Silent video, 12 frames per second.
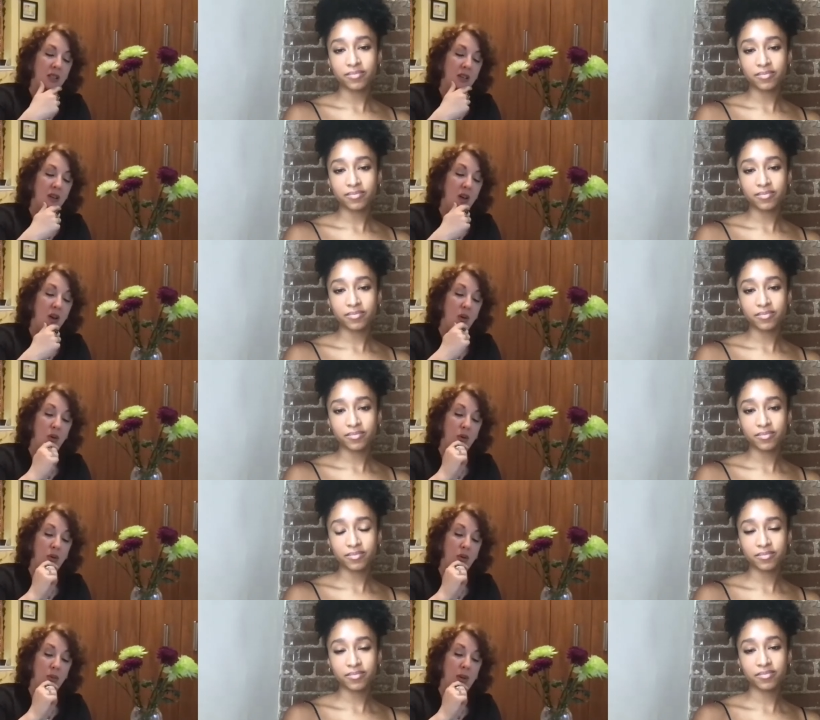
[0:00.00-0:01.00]
Speaker 1: you
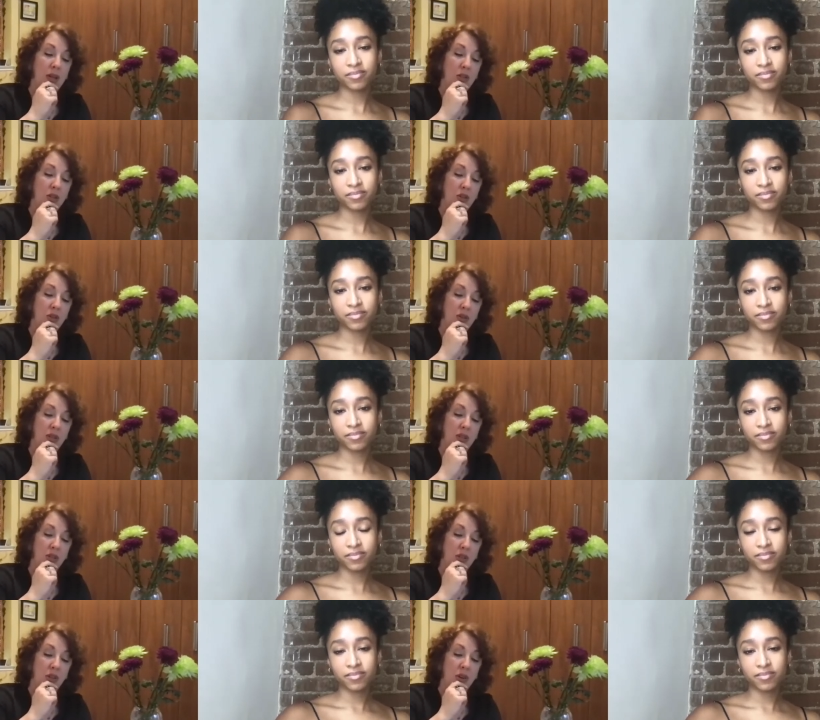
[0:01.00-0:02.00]
know you mentioned your
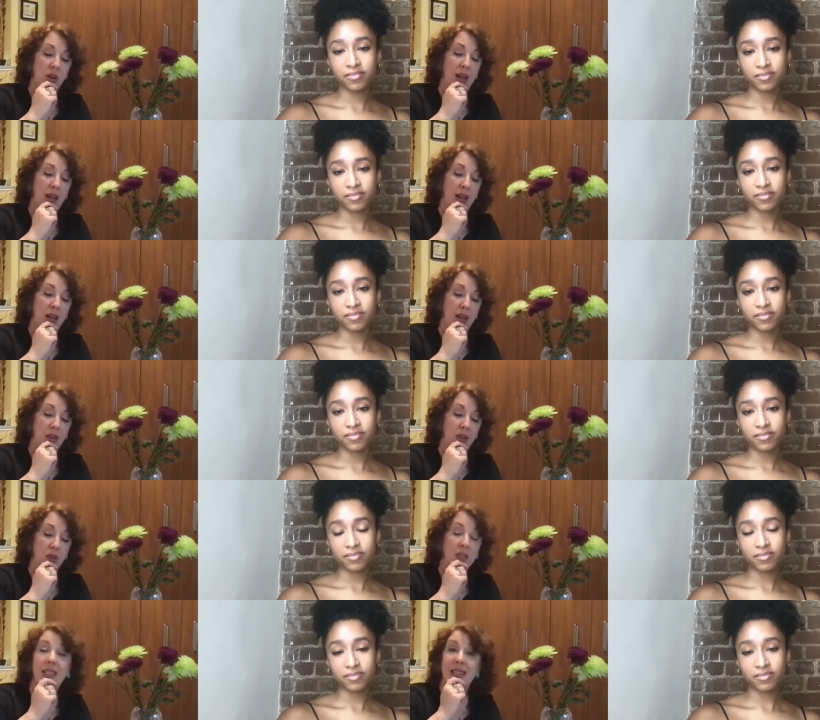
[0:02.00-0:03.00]
teacher uh, uh,
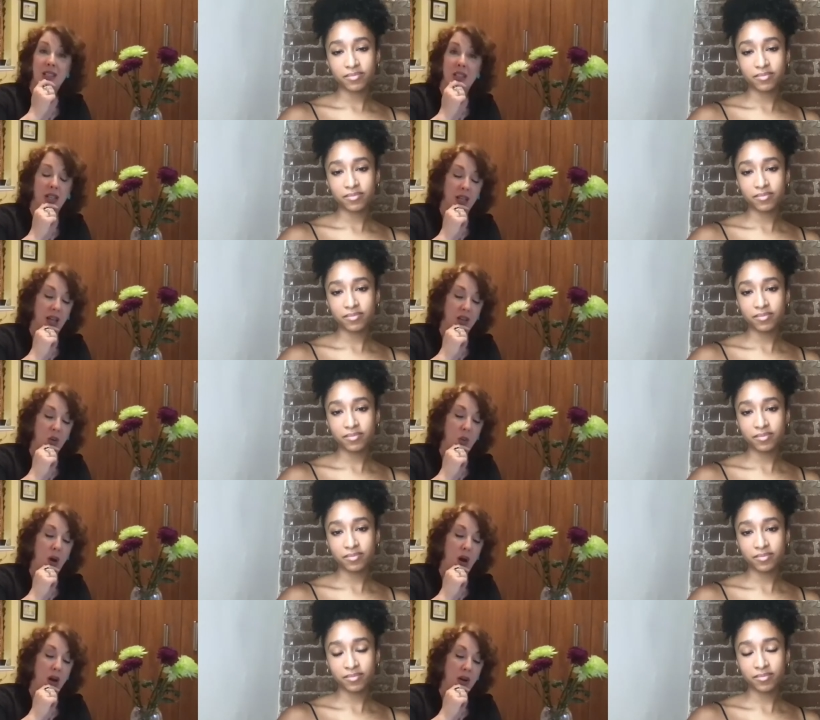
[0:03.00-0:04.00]
your teaching and
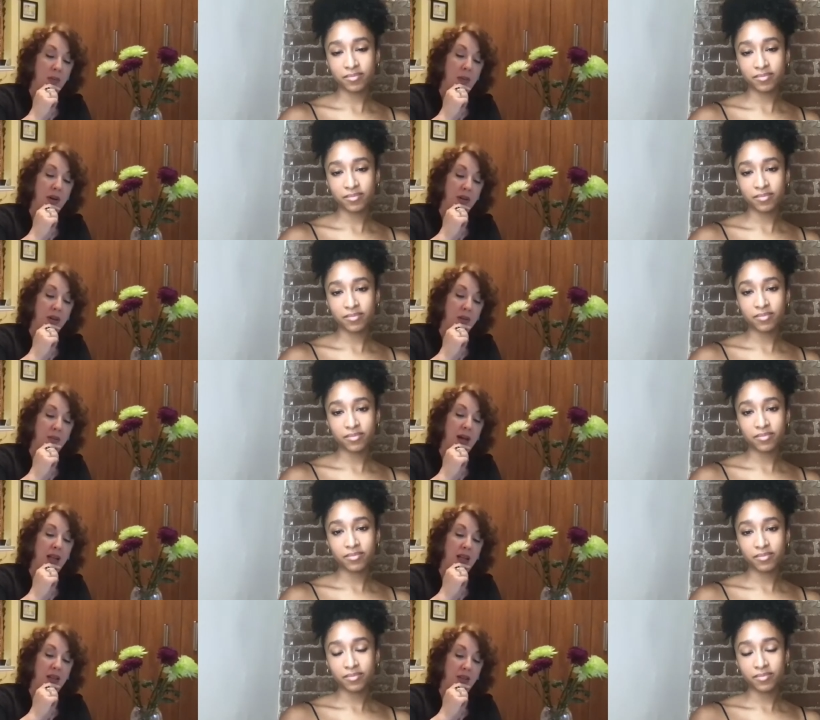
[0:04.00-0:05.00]
you are an american
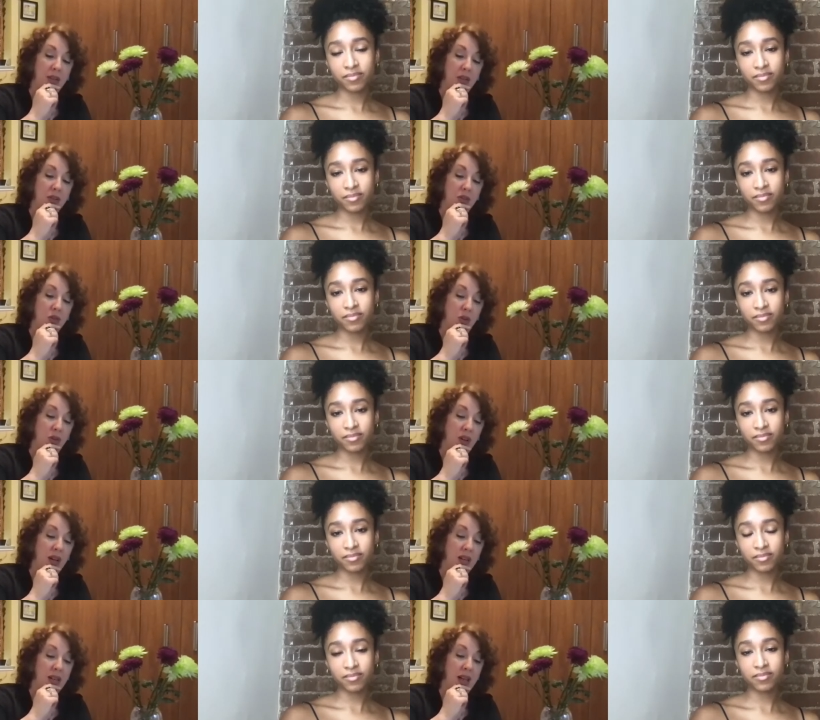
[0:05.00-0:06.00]
ballet theater
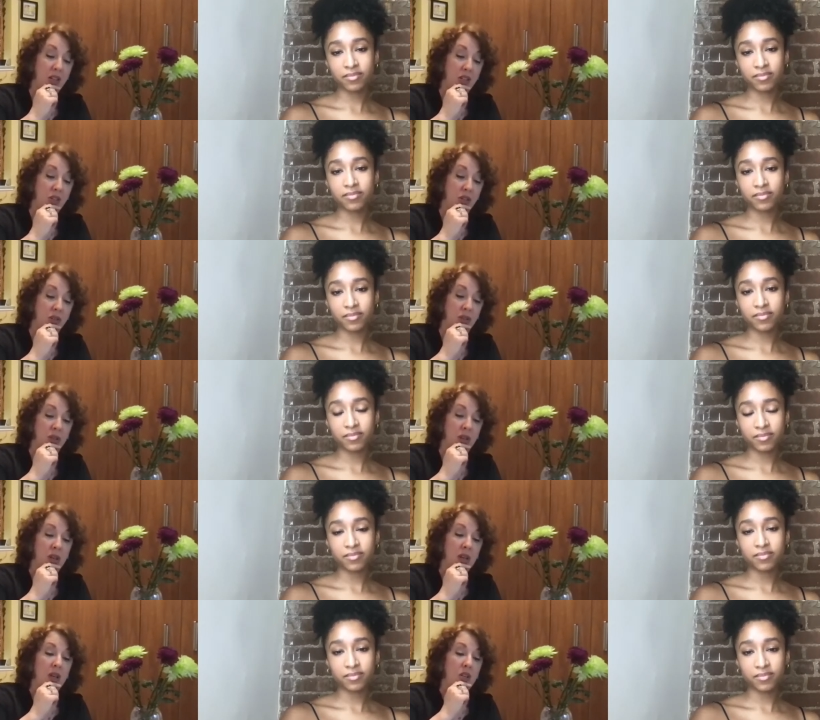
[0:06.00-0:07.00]
certified national
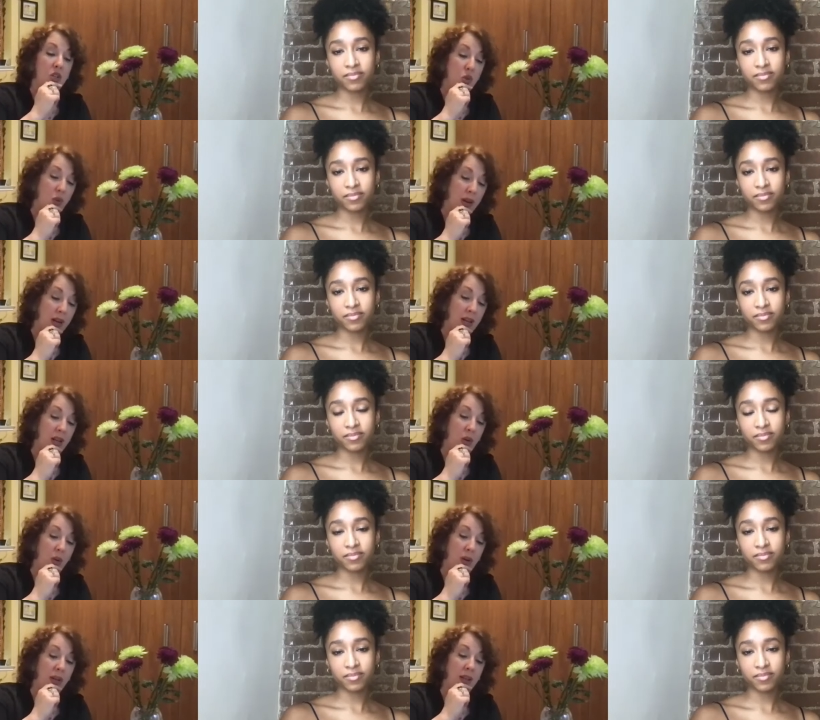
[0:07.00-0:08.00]
training
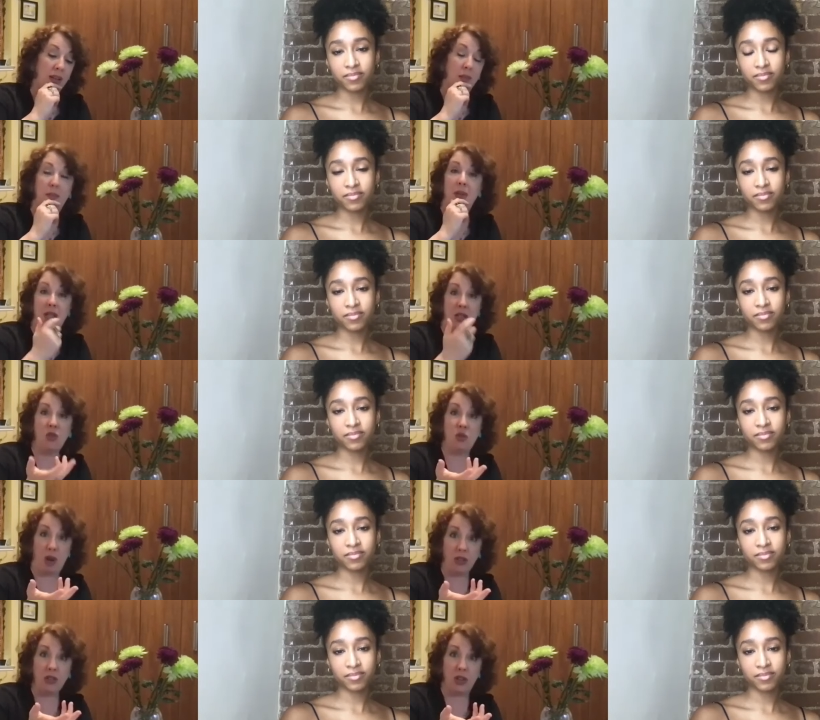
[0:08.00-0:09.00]
curriculum
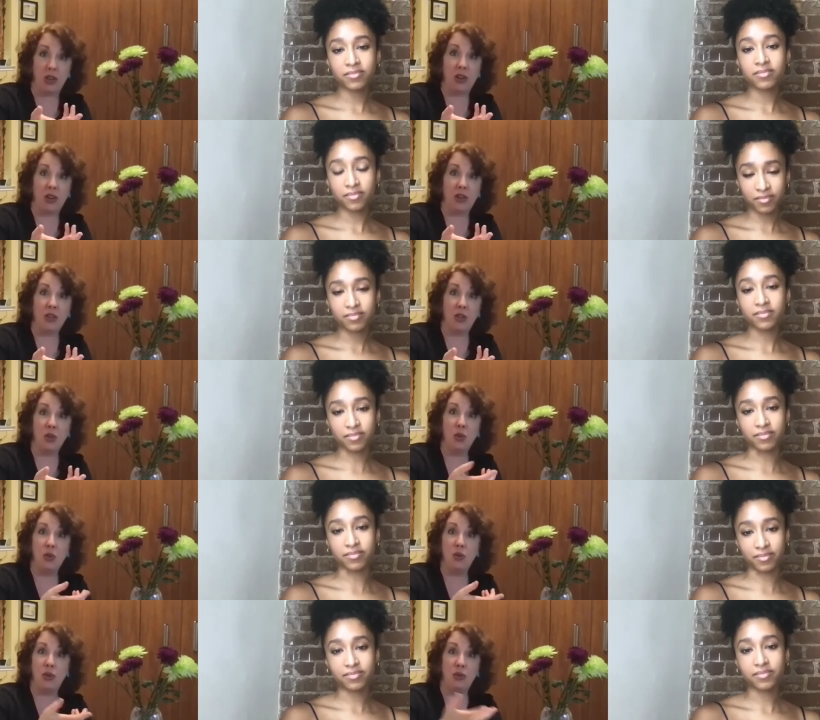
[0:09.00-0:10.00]
instructor
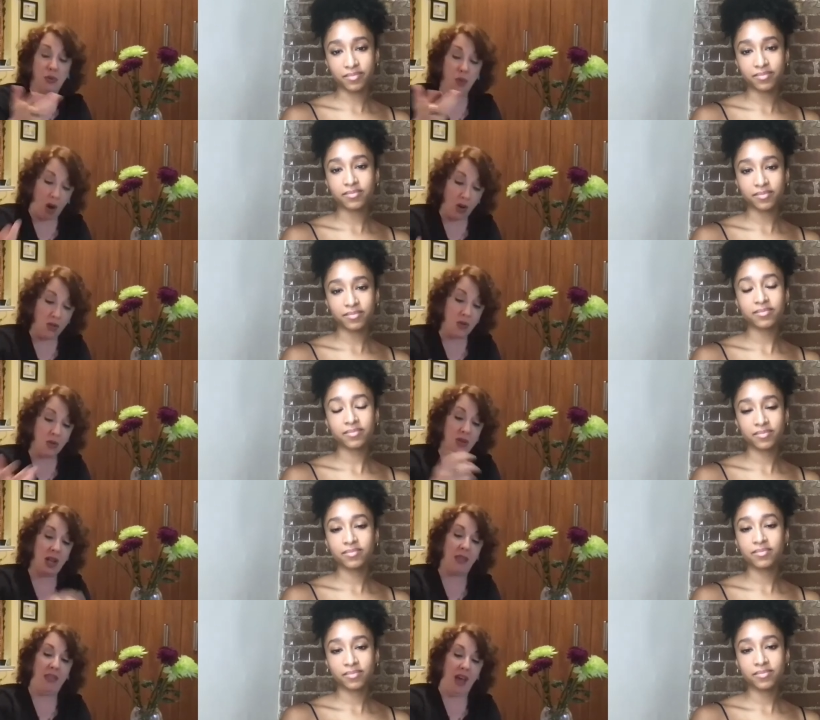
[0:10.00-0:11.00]
you you've also
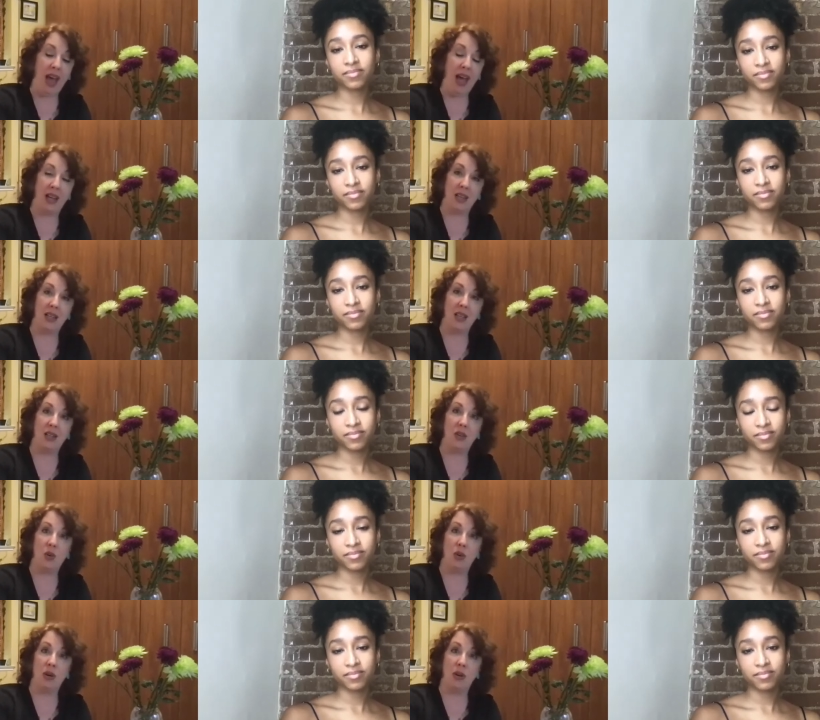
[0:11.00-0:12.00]
done that in
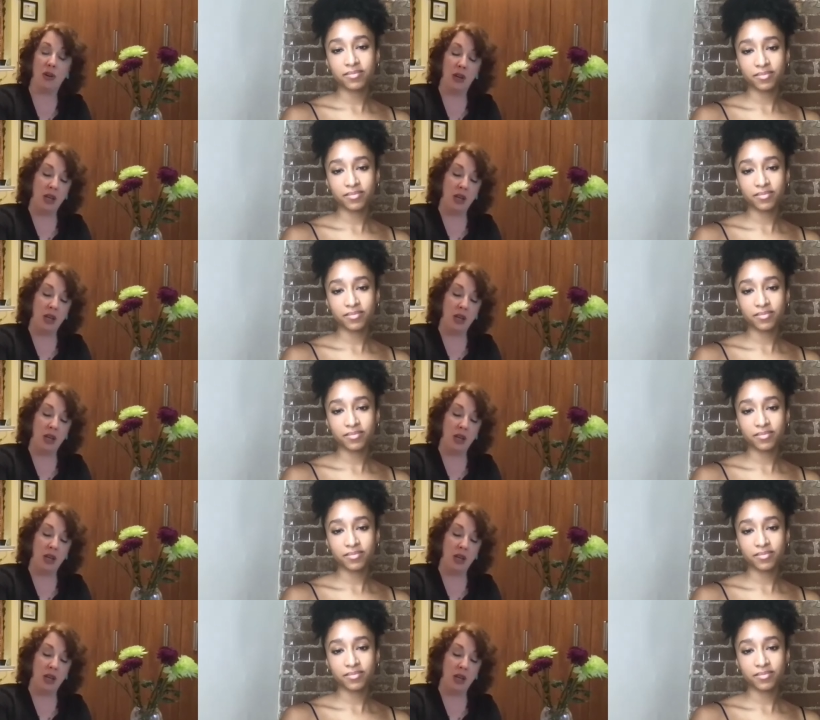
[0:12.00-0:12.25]
your